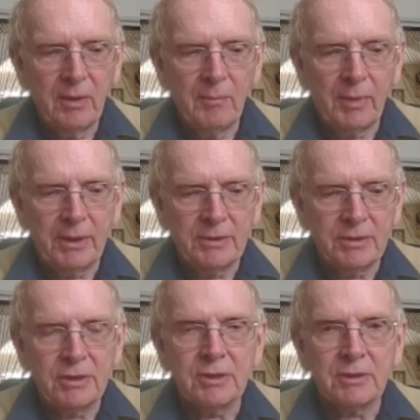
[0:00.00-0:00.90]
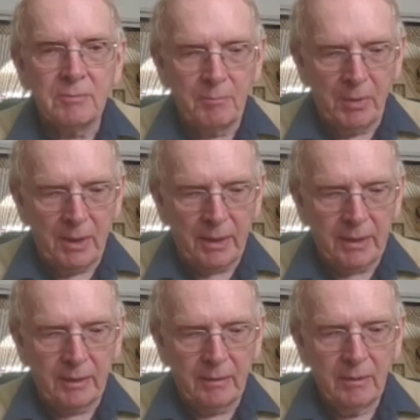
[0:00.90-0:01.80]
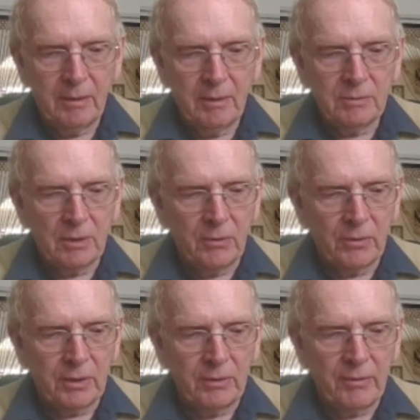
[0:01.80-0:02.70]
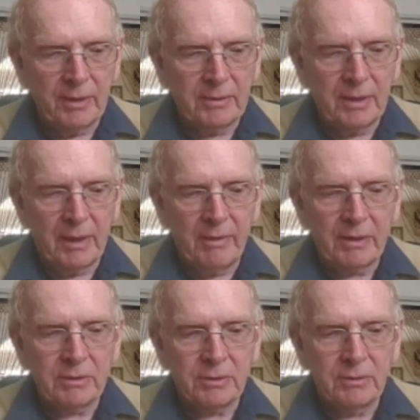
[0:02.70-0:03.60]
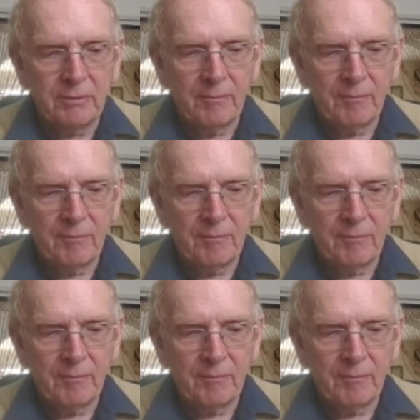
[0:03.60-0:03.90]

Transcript: by insistent barking to look in the right direction